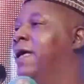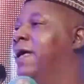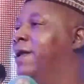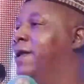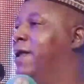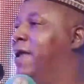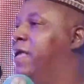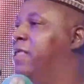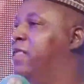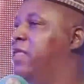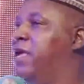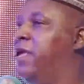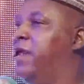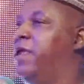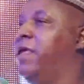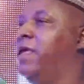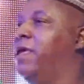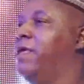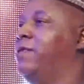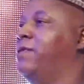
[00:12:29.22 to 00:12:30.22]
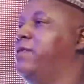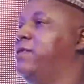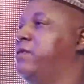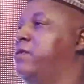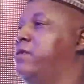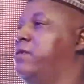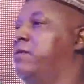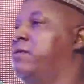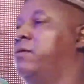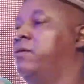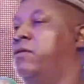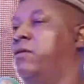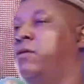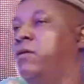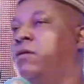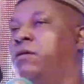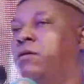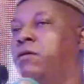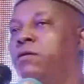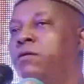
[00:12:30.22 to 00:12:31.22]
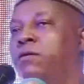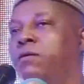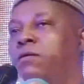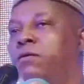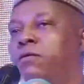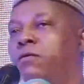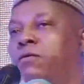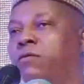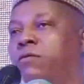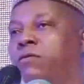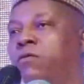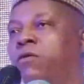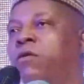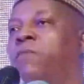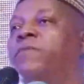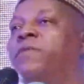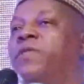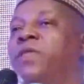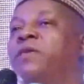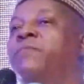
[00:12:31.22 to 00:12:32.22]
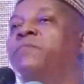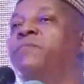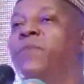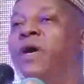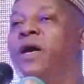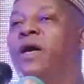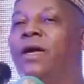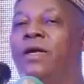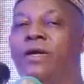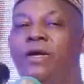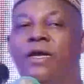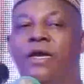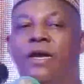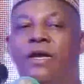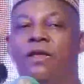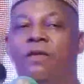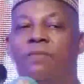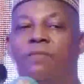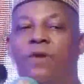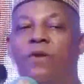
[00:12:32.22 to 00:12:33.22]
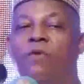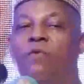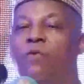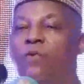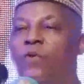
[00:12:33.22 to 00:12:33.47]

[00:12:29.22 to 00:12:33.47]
Nigerians of timber and caliber,